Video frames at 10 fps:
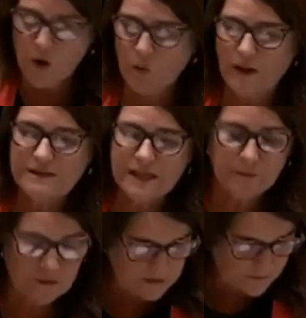Once
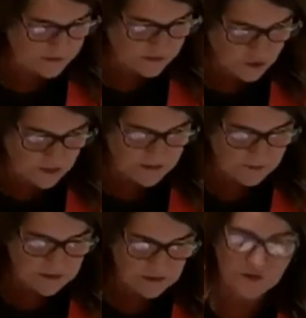it was determined
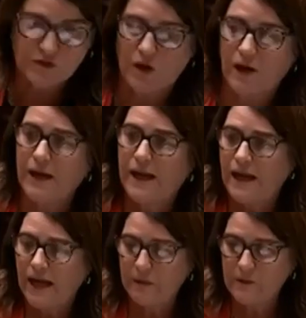it was not stroke,
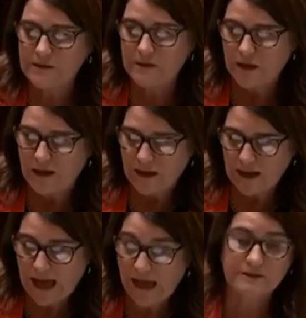he was
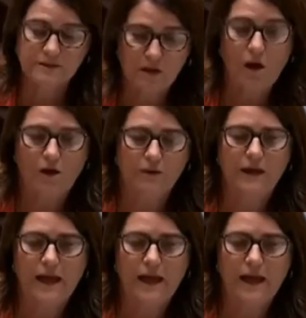asked to go.